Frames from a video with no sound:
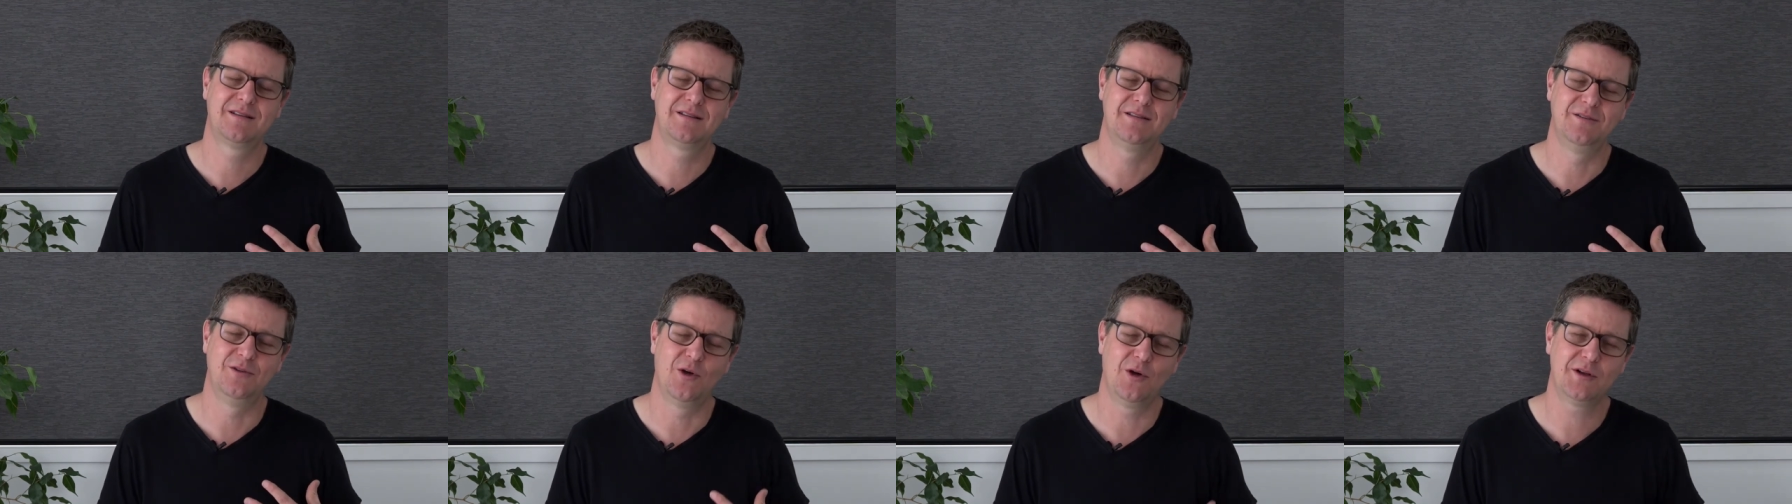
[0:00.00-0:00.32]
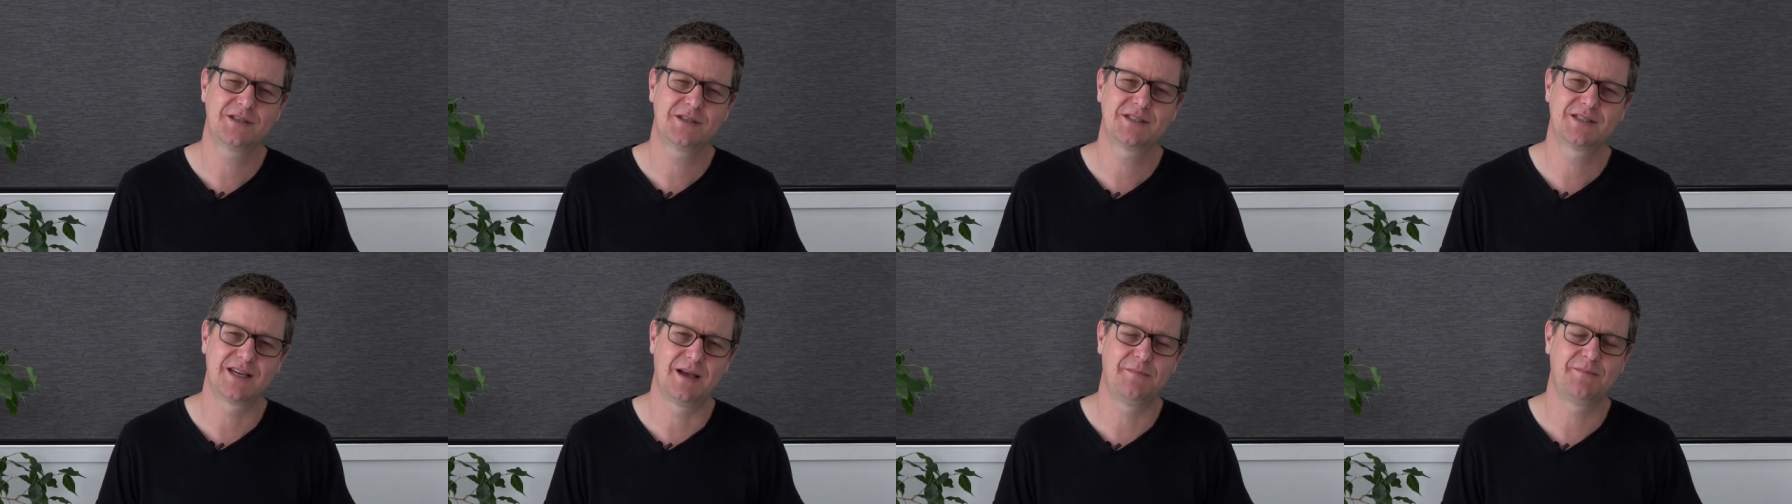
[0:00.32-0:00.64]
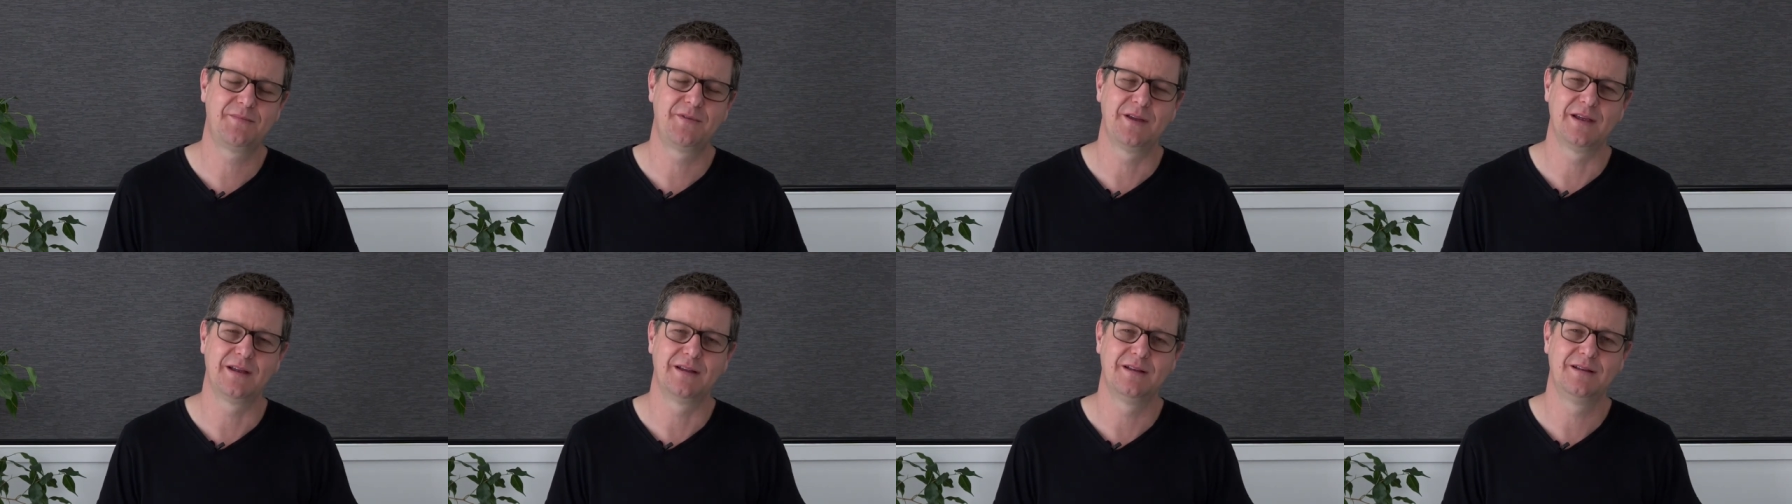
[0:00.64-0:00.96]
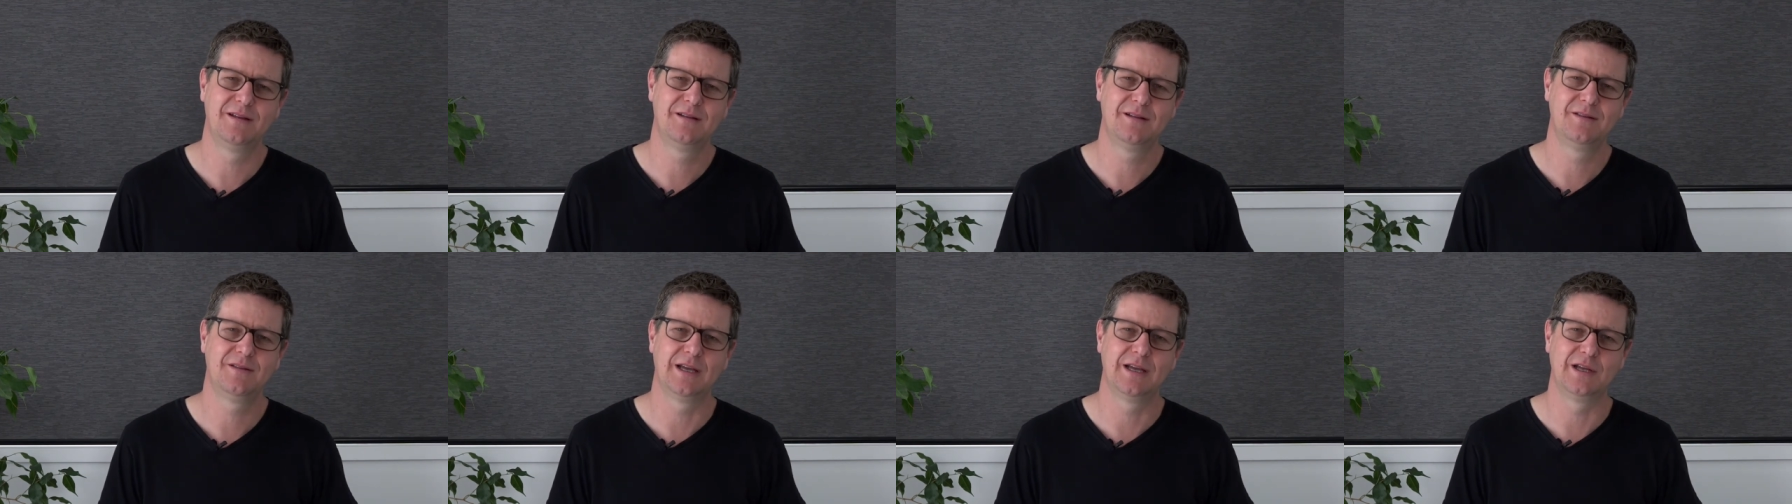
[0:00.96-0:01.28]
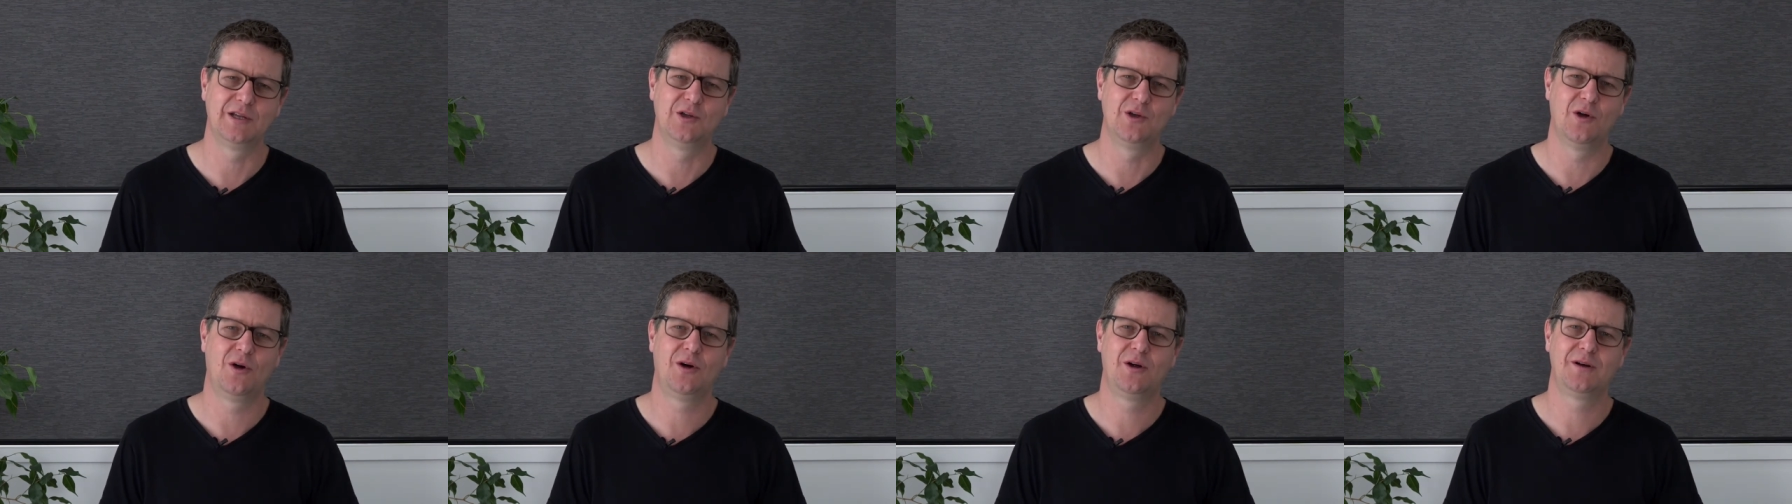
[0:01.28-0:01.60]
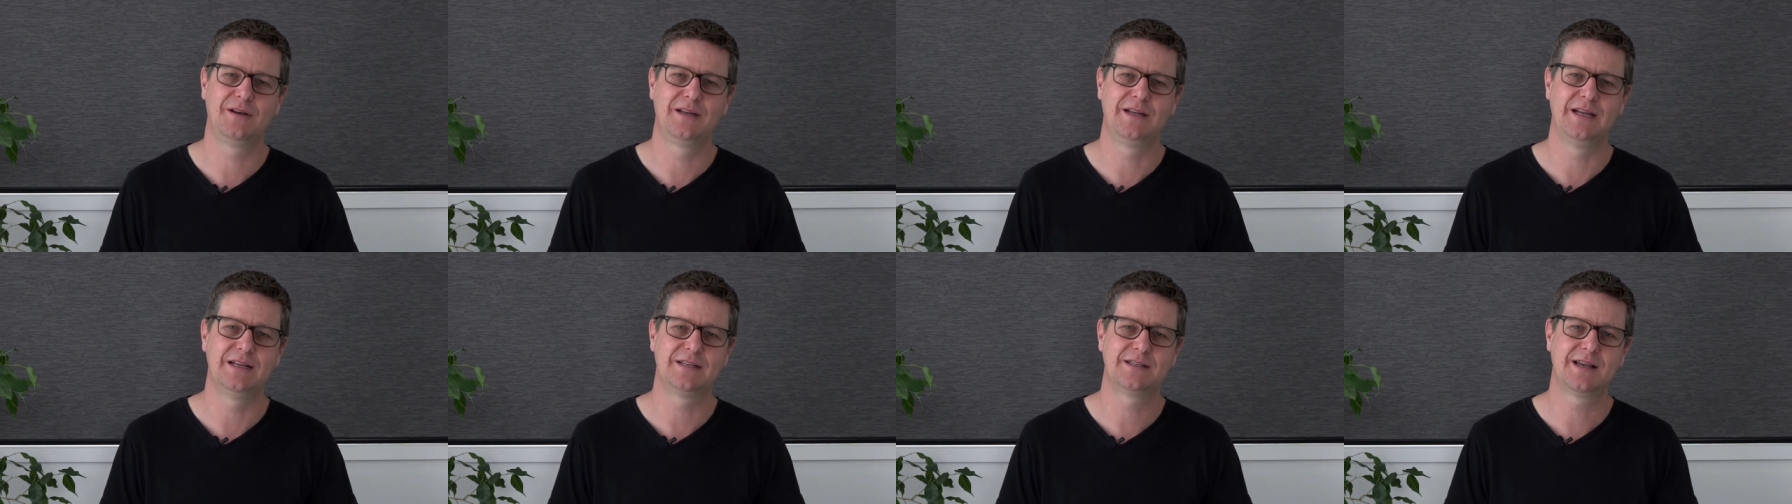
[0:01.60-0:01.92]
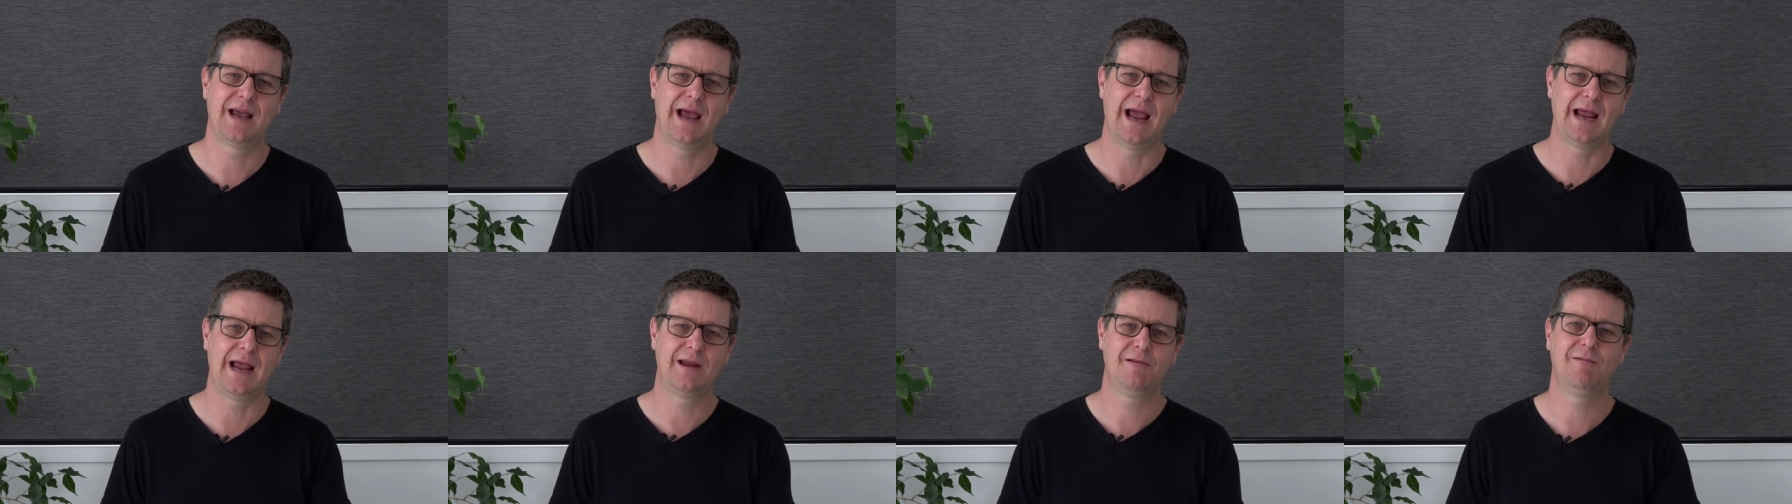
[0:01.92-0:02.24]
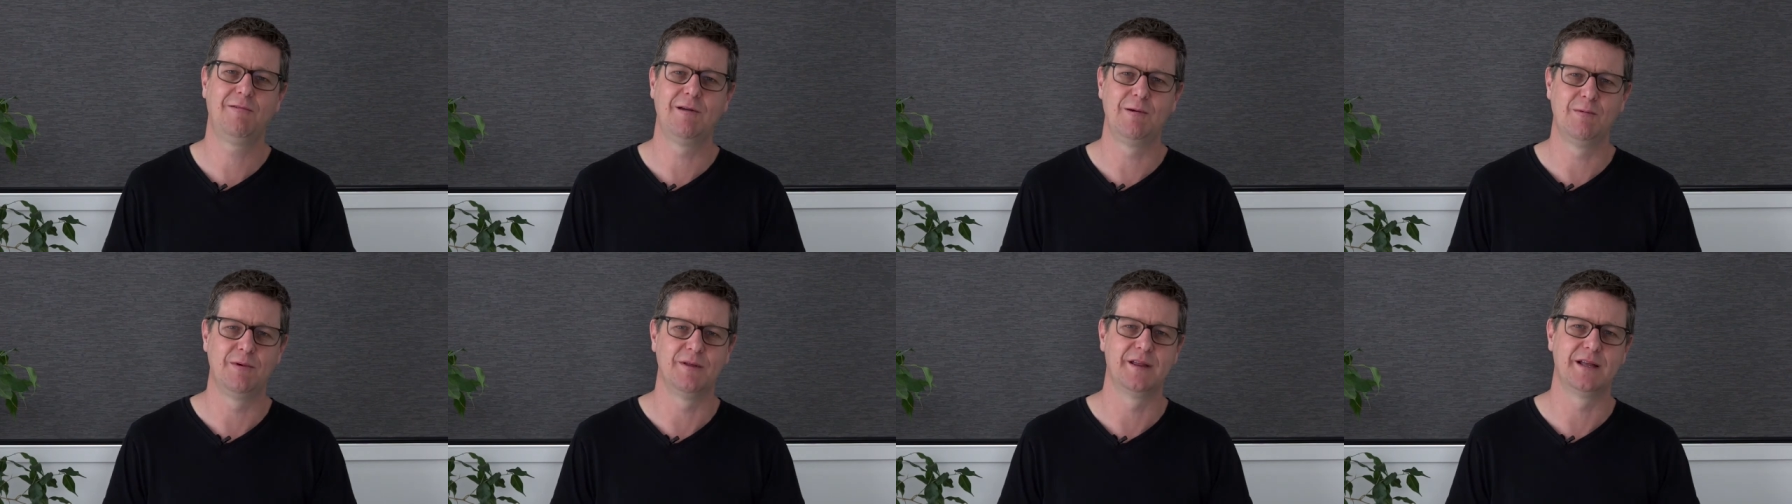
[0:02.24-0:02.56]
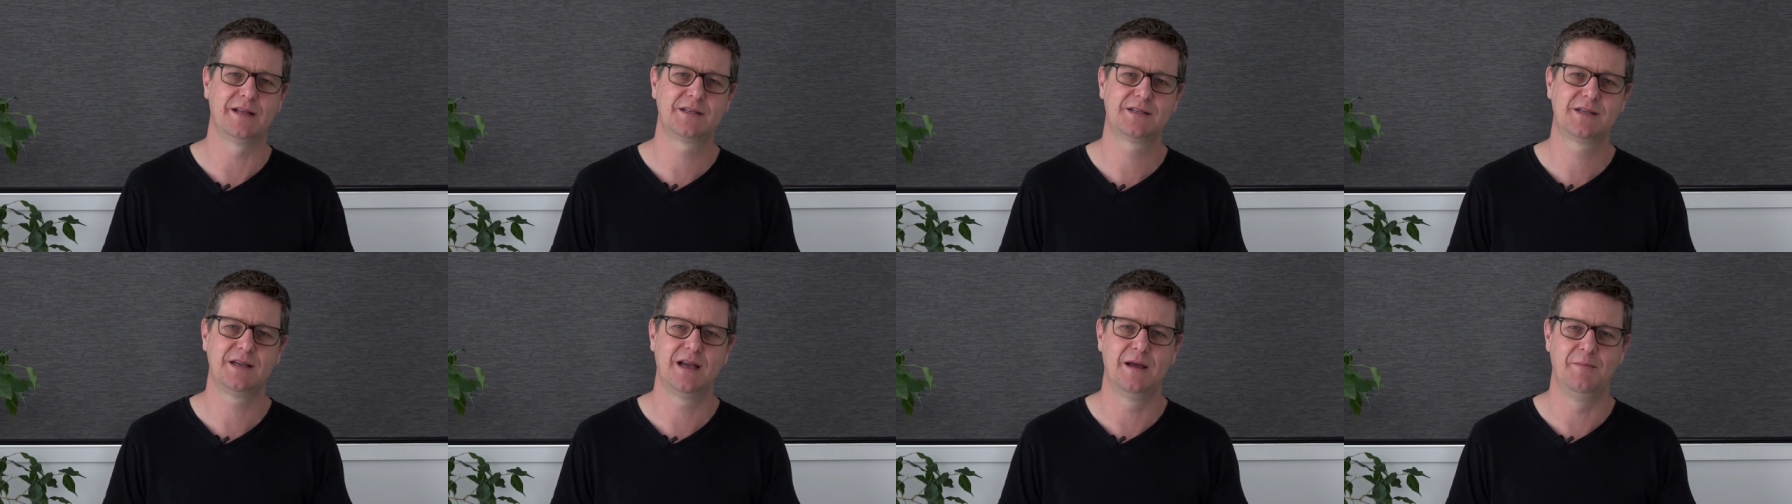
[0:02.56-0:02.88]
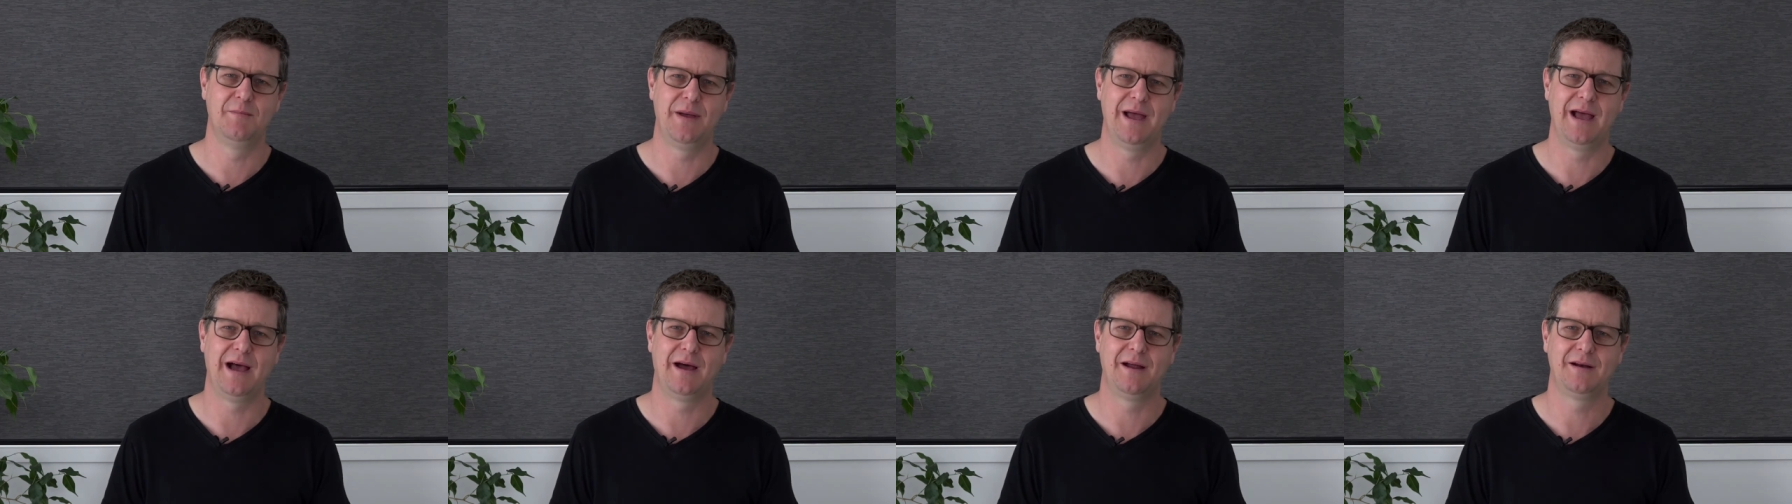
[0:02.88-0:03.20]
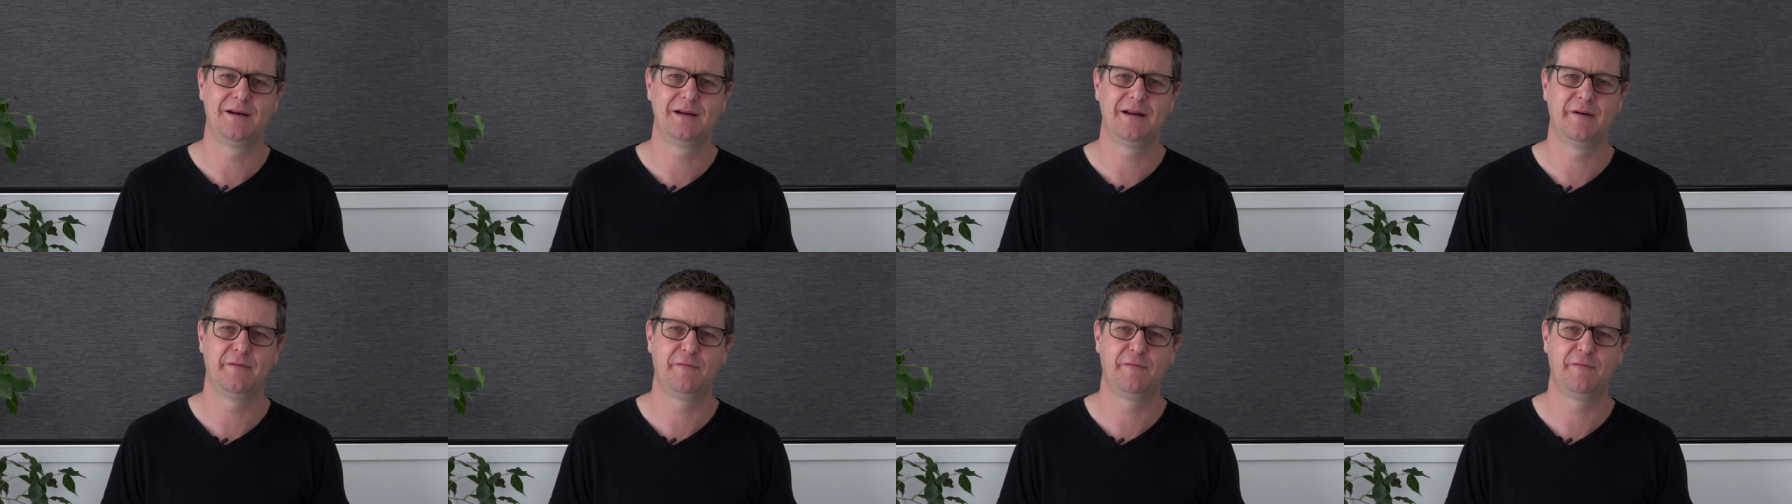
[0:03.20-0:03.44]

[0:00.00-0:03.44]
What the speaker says: not something that God gets angry with us about